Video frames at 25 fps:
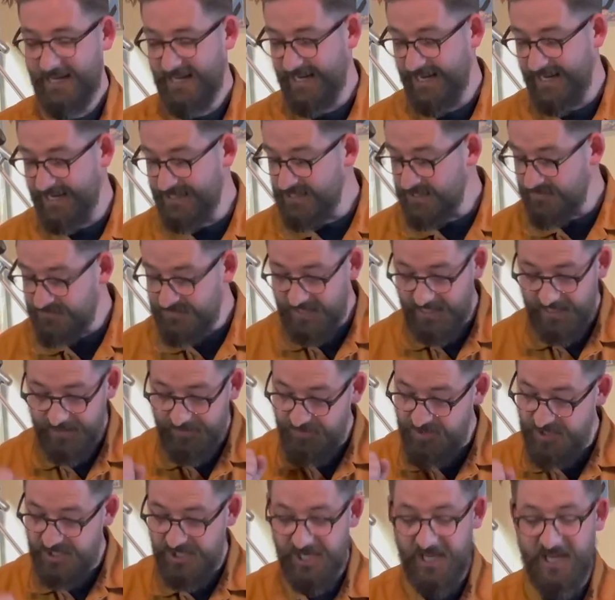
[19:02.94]
I'd love to
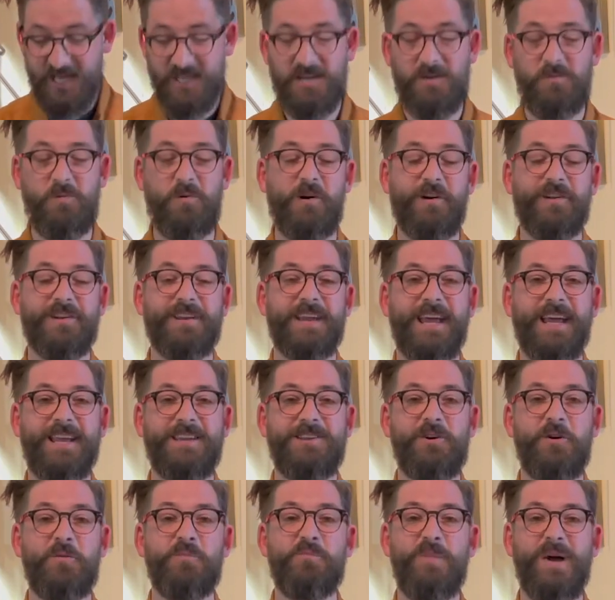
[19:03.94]
kind of cheer you on
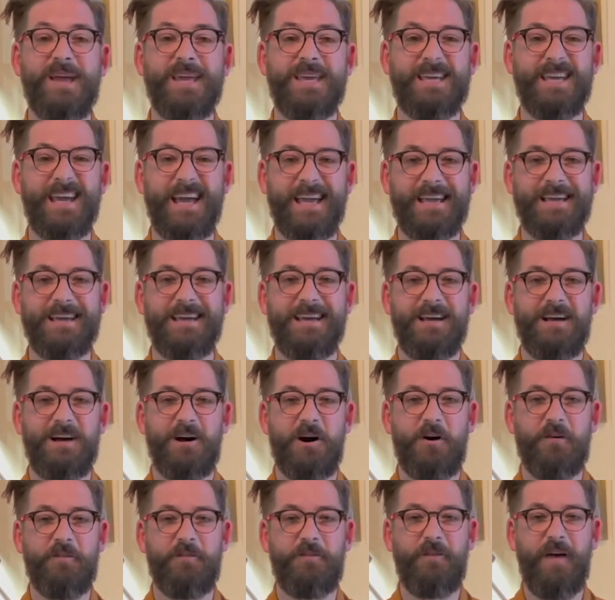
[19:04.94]
in your making
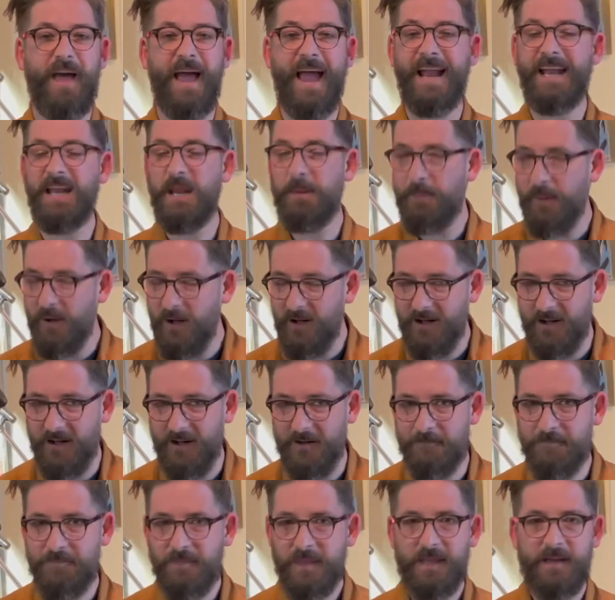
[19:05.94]
of any
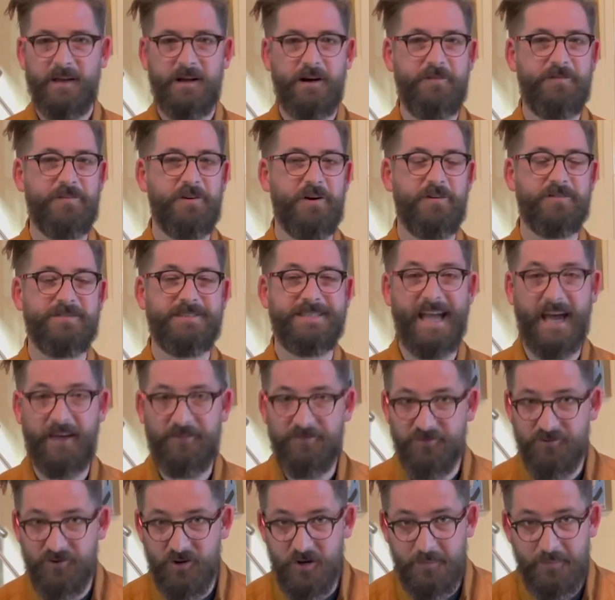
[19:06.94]
part of your
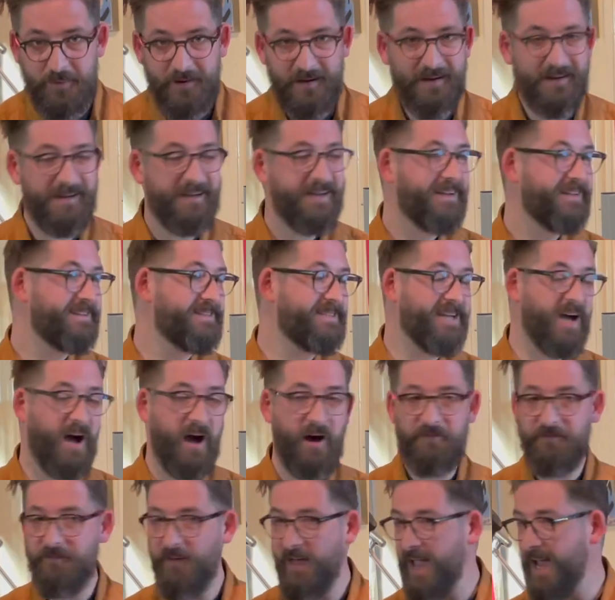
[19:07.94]
Death Trooper,
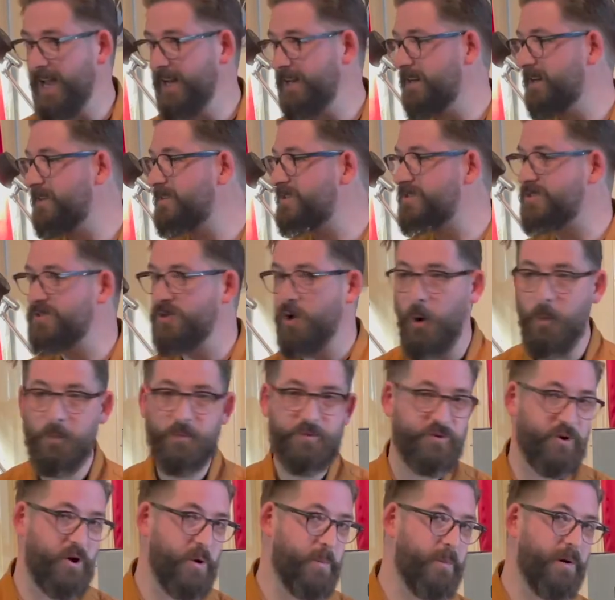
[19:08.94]
Darth Vader,
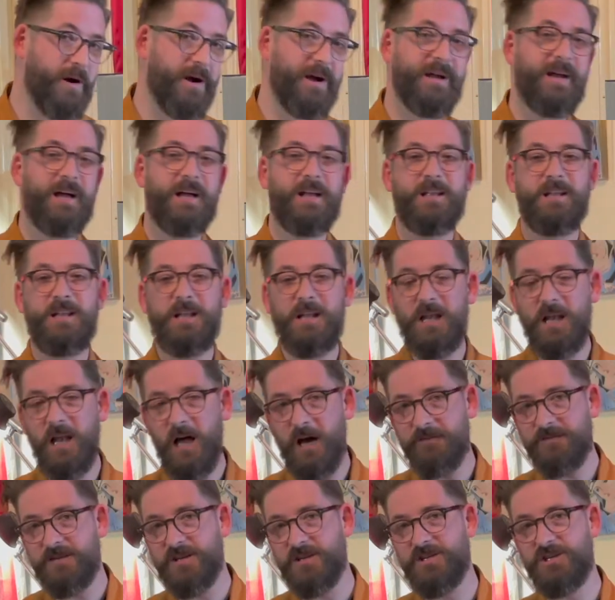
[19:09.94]
Stormtrooper.
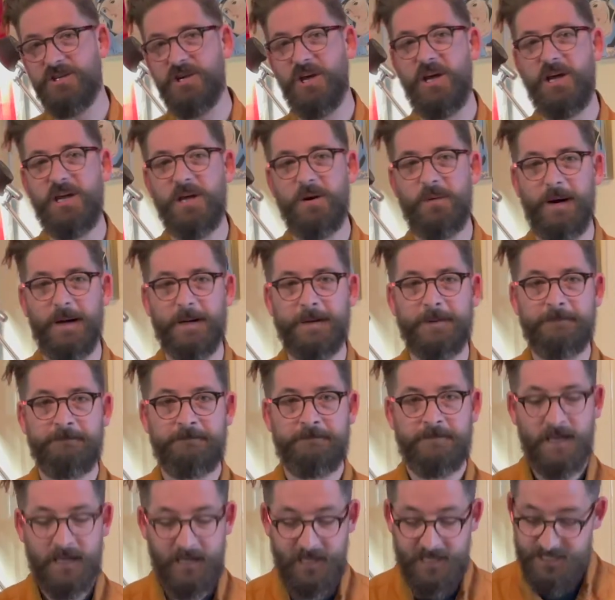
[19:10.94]
Love to cheer you on.
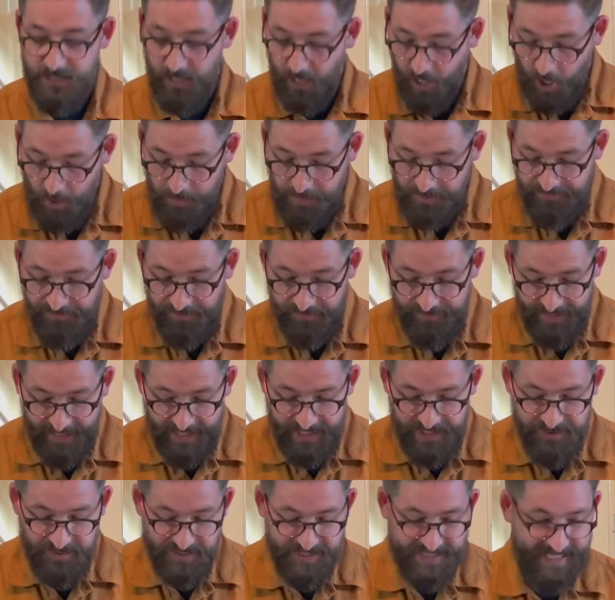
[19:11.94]
So I hope you found that
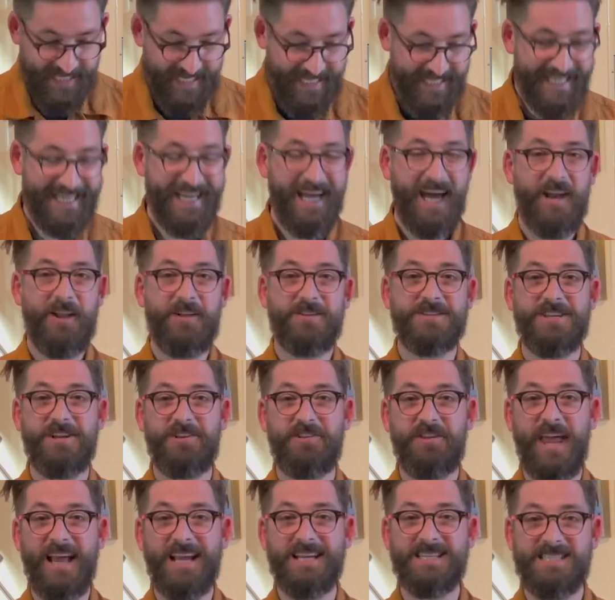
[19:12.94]
interesting. And
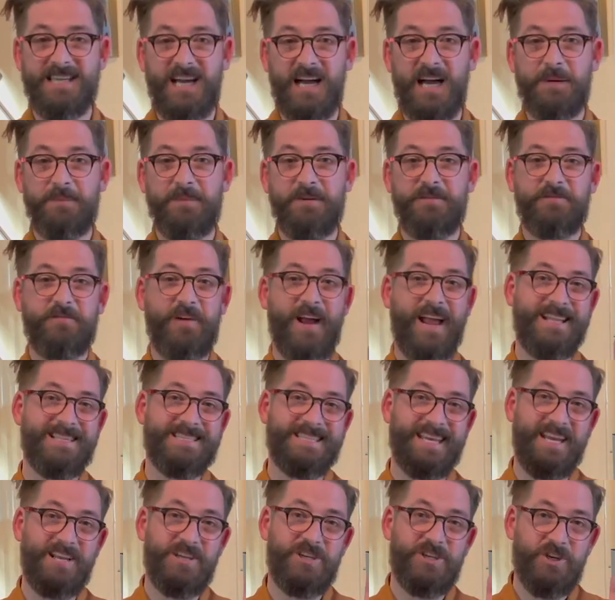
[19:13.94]
until next time,
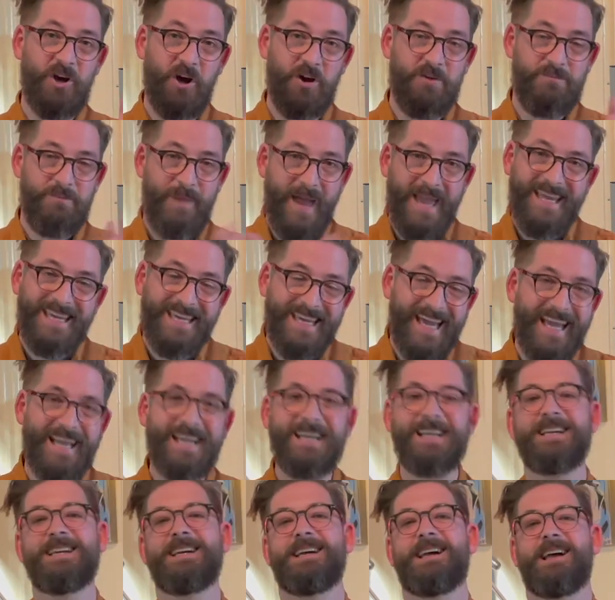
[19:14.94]
friends, enjoy
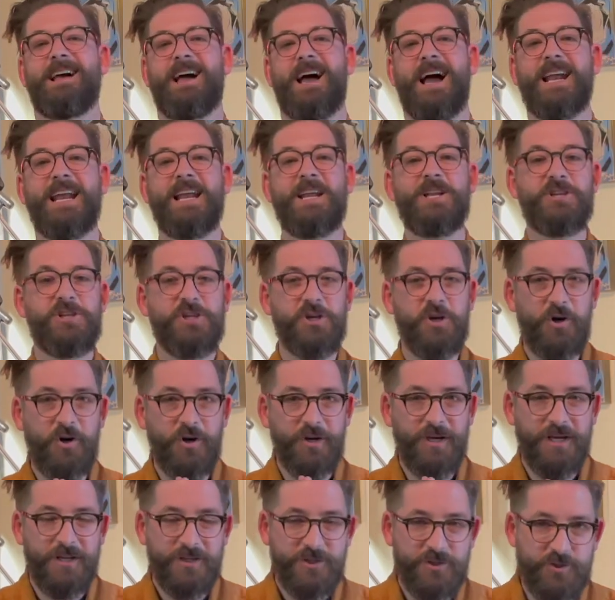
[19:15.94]
making and
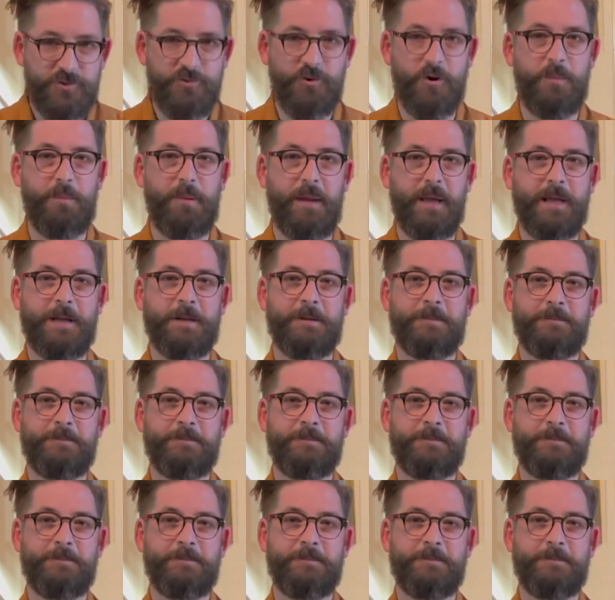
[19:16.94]
enjoy trooping.